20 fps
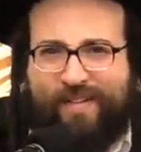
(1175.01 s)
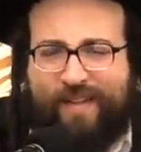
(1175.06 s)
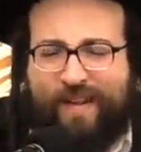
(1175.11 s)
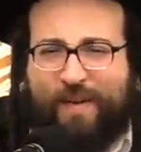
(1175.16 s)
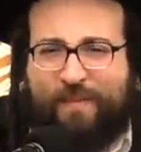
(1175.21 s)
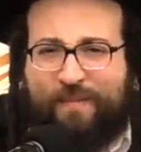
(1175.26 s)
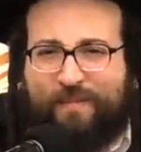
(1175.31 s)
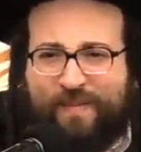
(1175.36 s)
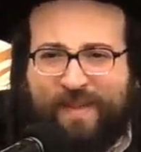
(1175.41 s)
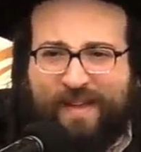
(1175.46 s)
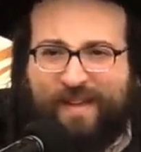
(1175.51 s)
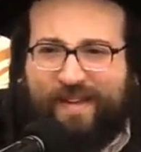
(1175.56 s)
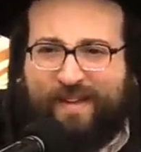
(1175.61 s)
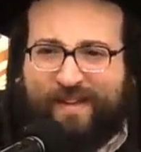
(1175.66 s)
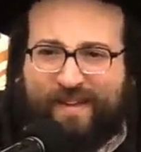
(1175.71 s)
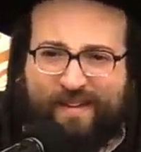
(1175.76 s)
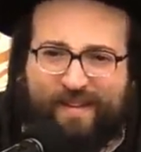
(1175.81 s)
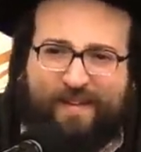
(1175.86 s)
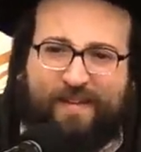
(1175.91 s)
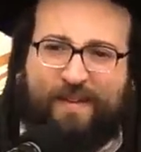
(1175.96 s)
They
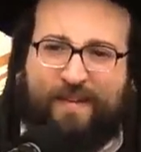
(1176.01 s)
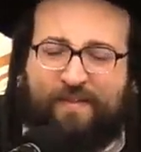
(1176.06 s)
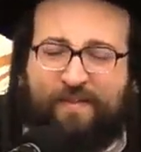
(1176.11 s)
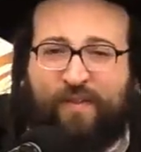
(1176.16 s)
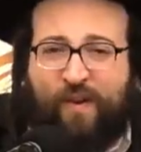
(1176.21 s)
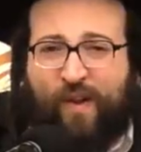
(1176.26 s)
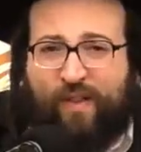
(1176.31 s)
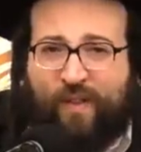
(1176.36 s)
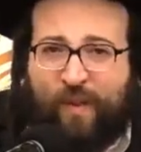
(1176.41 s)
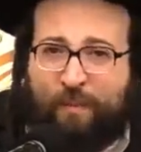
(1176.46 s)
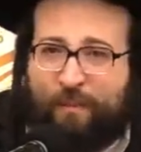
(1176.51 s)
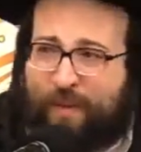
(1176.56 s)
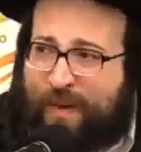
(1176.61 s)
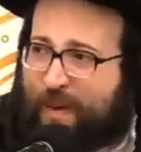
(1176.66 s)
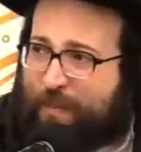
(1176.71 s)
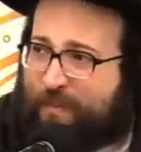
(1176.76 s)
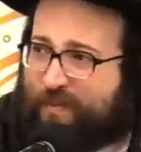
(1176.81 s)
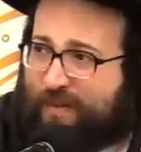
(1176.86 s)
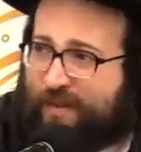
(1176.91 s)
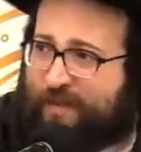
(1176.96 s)
in front from
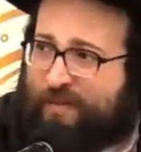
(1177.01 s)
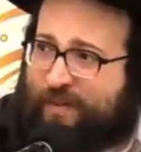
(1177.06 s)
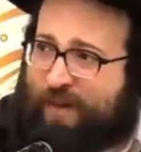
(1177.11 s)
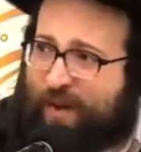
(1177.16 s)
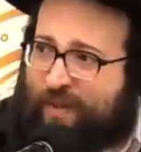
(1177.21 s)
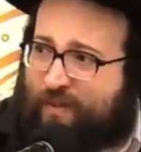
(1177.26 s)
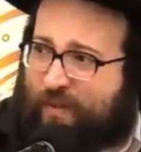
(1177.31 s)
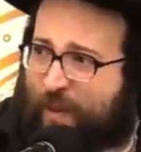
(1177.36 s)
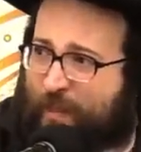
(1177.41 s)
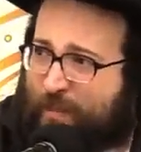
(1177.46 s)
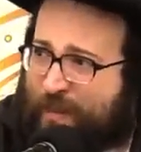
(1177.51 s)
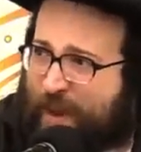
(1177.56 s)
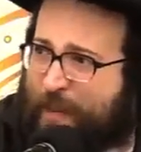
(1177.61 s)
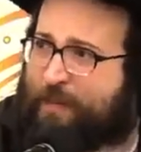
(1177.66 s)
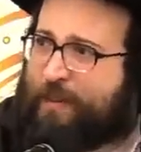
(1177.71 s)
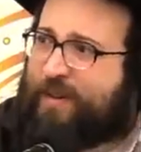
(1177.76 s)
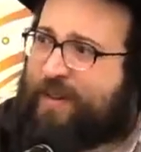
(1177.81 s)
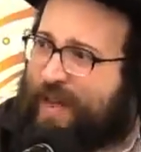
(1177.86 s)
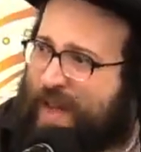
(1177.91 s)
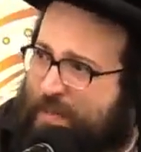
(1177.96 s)

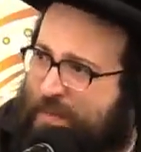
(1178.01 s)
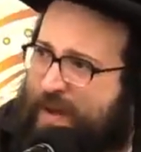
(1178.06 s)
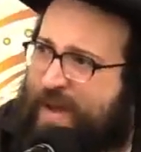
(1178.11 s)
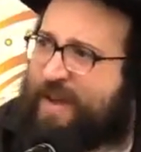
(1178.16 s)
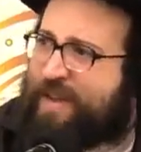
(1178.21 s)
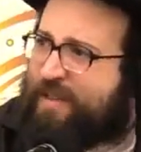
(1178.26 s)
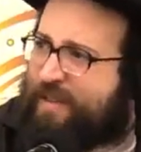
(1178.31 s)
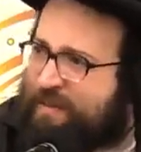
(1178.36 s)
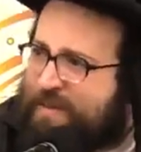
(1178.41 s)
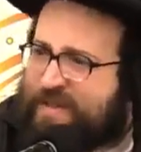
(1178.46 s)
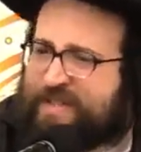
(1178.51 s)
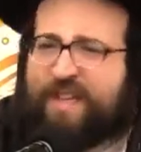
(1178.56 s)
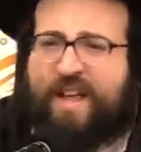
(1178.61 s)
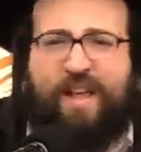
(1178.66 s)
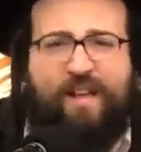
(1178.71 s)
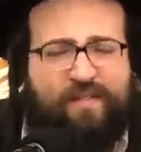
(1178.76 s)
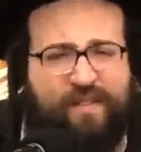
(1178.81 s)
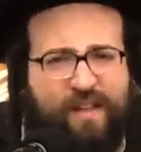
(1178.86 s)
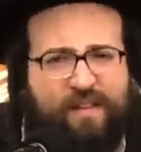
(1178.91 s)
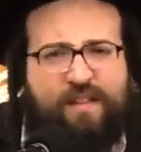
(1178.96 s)
people they made
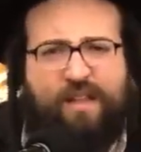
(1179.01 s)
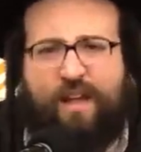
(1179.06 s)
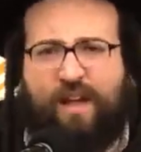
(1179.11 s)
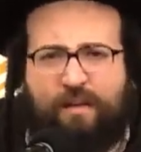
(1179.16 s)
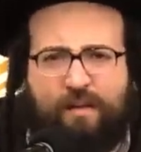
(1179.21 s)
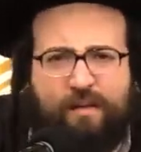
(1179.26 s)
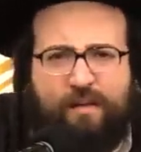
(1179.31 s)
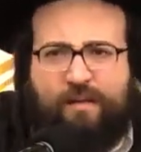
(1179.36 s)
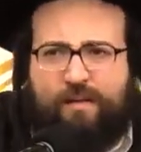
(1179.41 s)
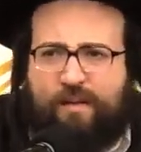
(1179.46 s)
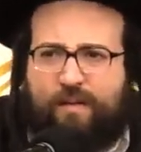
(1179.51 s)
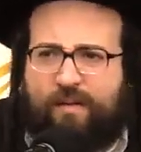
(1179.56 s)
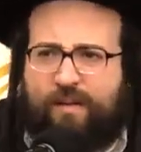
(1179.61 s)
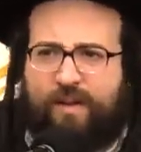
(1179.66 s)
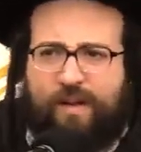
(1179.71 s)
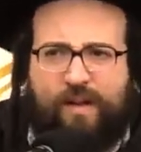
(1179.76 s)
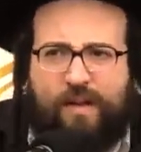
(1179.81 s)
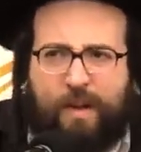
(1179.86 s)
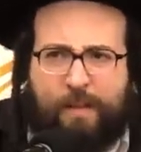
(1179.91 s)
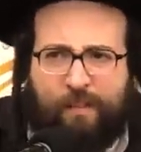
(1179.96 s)
themselves that
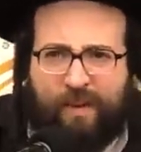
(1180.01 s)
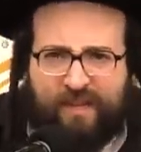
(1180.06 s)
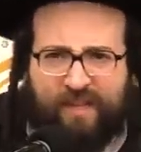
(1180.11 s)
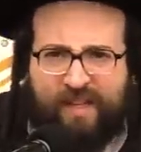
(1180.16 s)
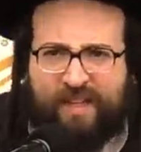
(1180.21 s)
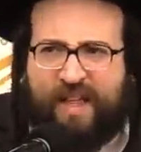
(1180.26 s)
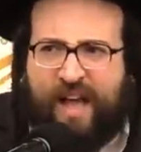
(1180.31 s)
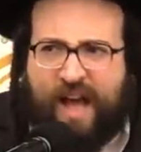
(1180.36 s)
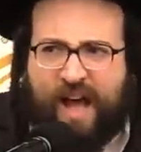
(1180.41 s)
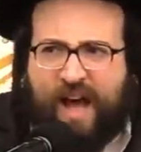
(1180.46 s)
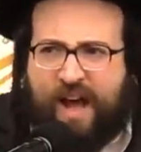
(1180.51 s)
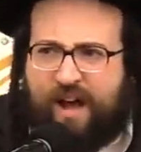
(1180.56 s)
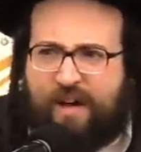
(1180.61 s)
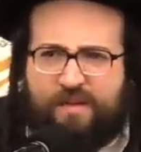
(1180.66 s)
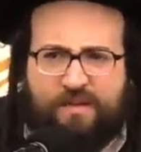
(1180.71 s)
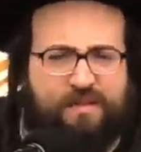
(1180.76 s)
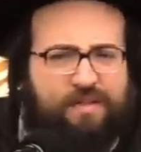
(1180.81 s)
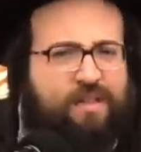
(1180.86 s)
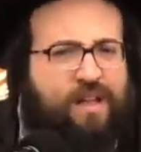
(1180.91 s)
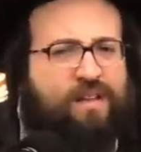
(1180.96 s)
but in the
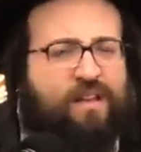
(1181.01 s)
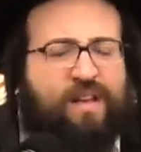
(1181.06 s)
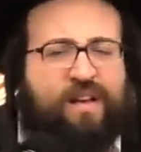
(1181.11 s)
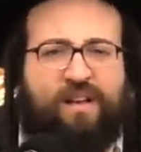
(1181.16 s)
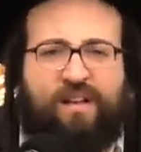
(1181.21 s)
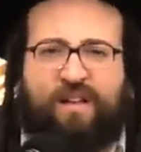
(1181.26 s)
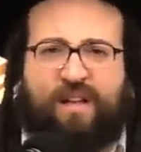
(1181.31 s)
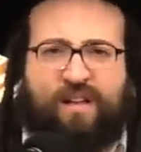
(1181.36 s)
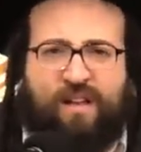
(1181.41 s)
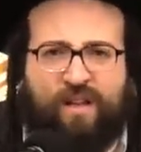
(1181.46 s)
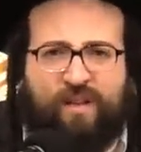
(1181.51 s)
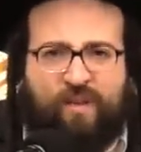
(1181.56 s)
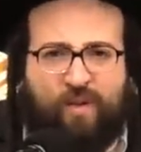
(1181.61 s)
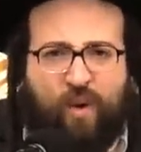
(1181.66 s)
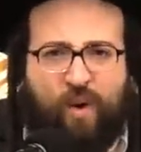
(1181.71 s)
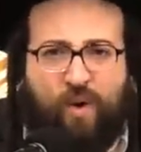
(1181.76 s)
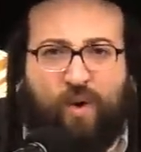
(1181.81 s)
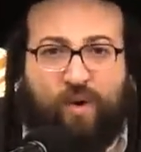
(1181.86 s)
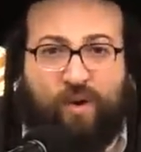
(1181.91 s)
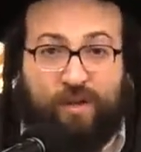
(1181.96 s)
house they didn't
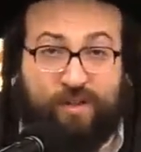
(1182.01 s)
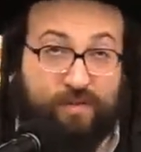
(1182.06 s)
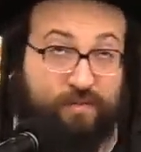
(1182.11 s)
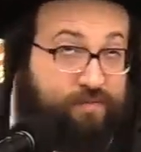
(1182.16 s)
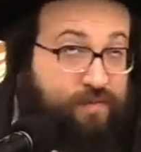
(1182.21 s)
talk.